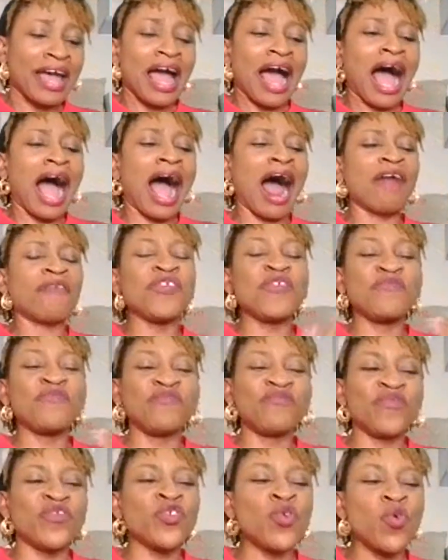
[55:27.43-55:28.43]
Her
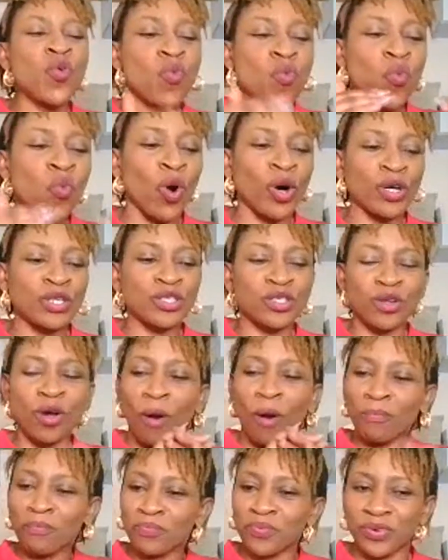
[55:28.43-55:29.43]
review was
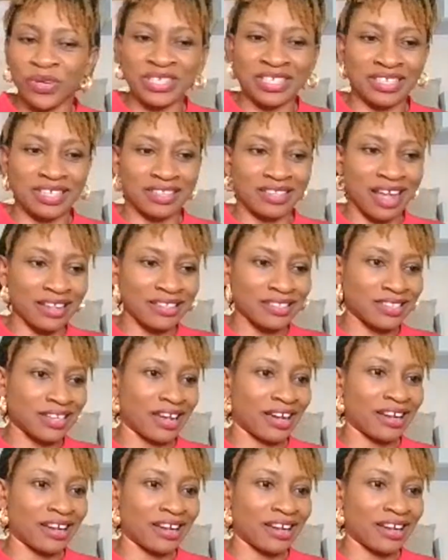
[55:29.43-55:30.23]
unprecedented.